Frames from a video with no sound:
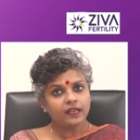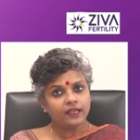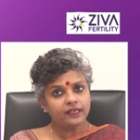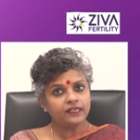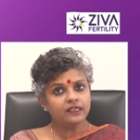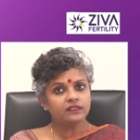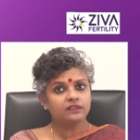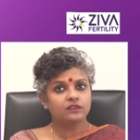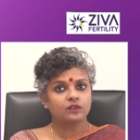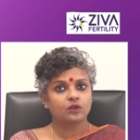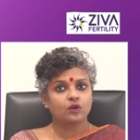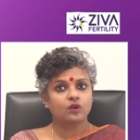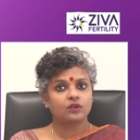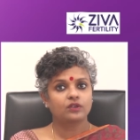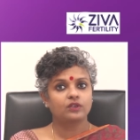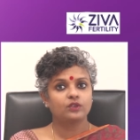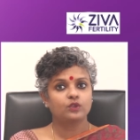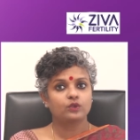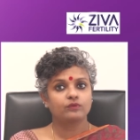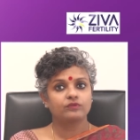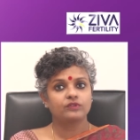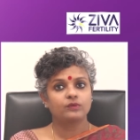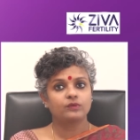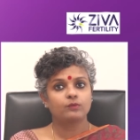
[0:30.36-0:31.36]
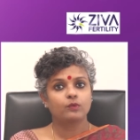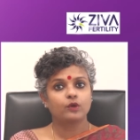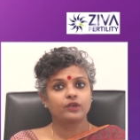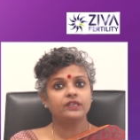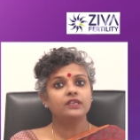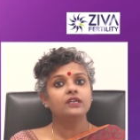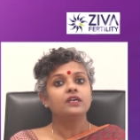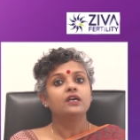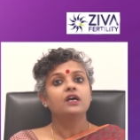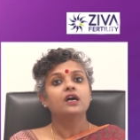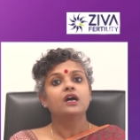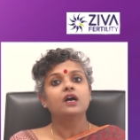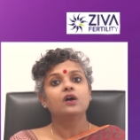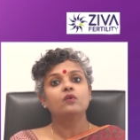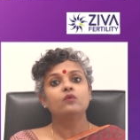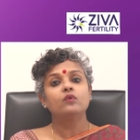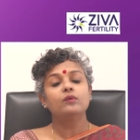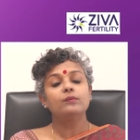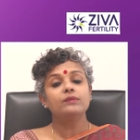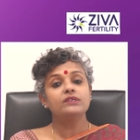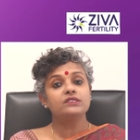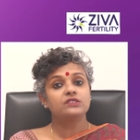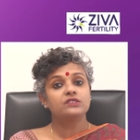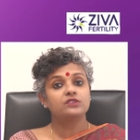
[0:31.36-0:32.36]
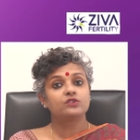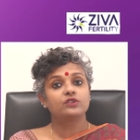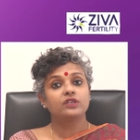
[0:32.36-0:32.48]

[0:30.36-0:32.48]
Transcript: any other organ of the body, a woman's